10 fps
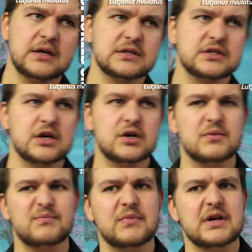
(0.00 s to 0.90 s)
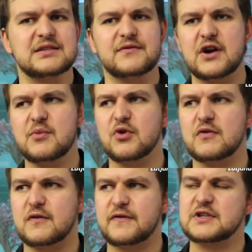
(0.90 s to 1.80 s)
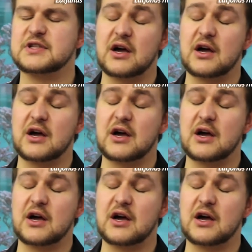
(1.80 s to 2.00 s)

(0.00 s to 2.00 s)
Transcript: So it's a very beautiful fish.